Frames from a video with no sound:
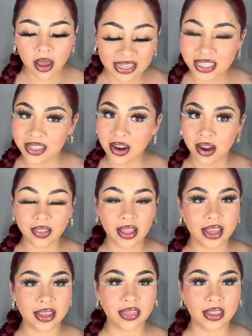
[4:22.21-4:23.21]
I did not
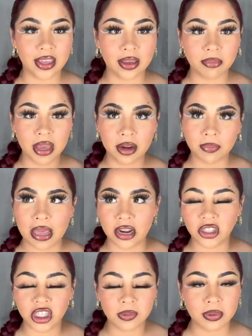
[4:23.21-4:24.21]
like the Manic
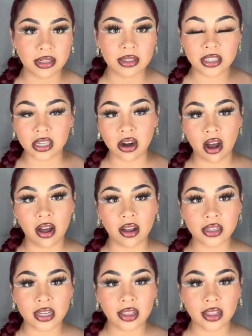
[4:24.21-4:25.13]
Panic just because it did not